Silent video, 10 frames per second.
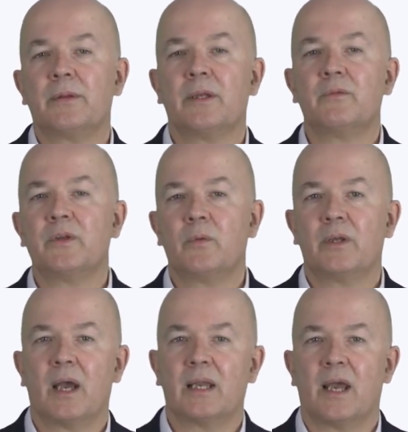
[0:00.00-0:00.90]
If you
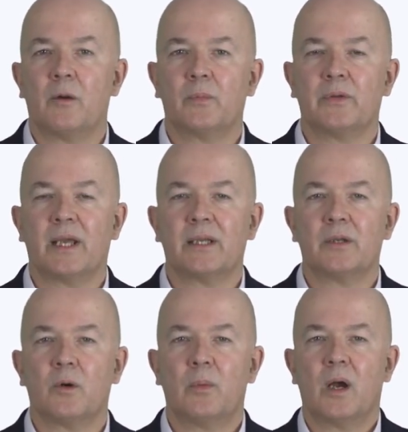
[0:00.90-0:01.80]
would like help with getting
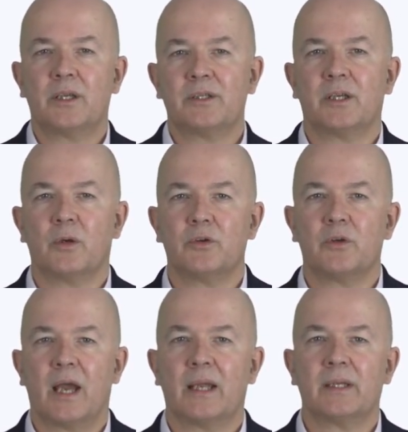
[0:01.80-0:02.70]
your marketing on
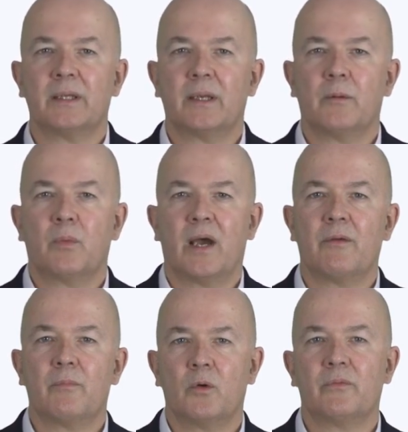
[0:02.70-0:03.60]
track, we
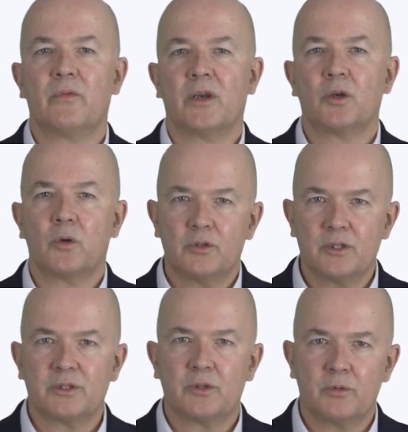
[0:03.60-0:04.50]
have more free
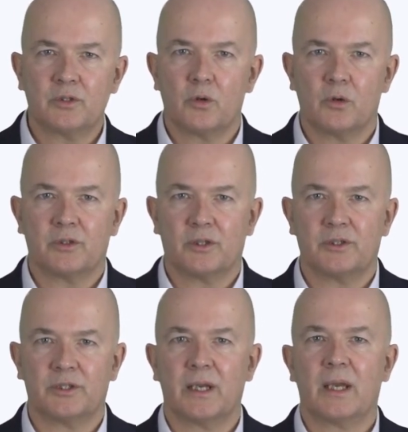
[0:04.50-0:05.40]
courses and
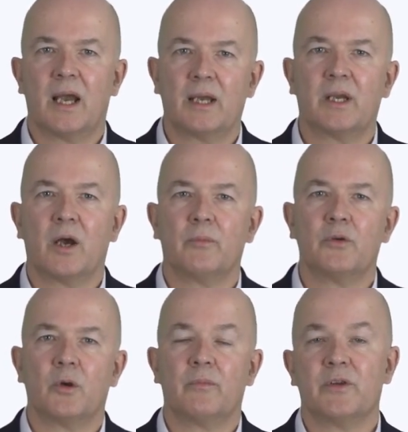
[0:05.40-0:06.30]
resources at
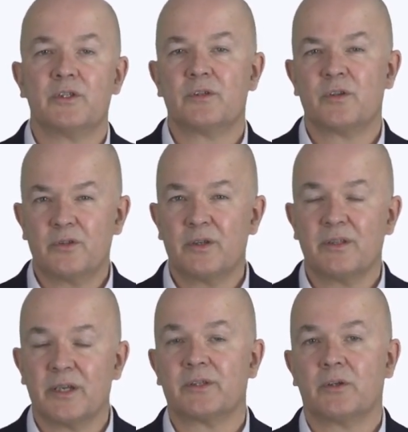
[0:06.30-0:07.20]

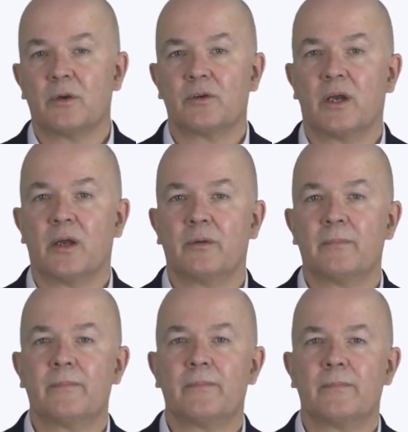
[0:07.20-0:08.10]

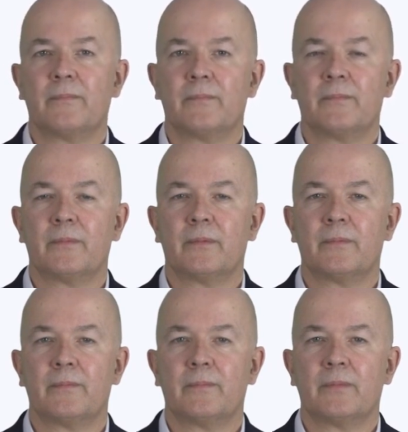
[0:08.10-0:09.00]

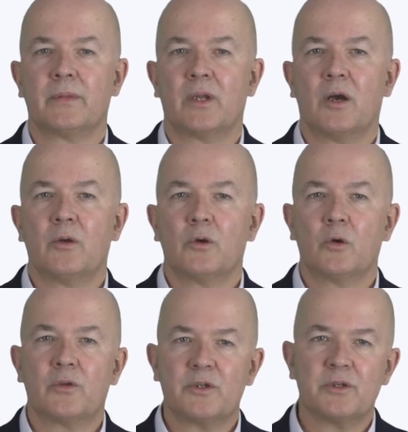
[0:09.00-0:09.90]
hub.vision2success.co
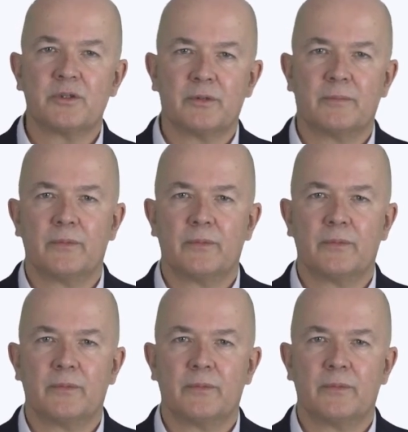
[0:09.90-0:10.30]
courses.